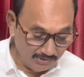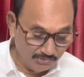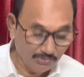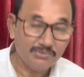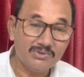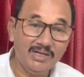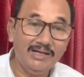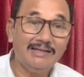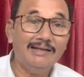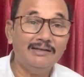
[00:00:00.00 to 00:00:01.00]
So
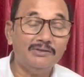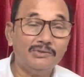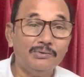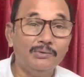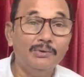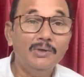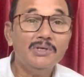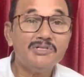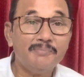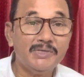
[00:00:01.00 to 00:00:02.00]
state can issue
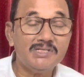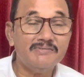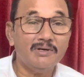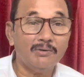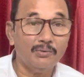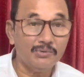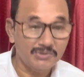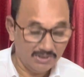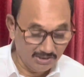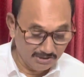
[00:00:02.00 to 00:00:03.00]
specific
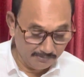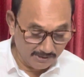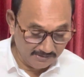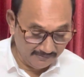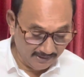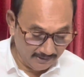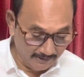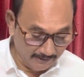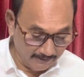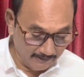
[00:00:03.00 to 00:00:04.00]
rules in specified
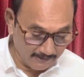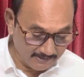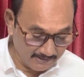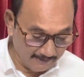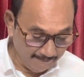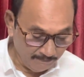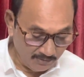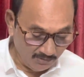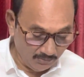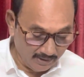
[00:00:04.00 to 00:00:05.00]
areas.
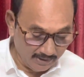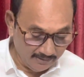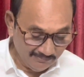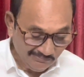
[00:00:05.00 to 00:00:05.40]
Why?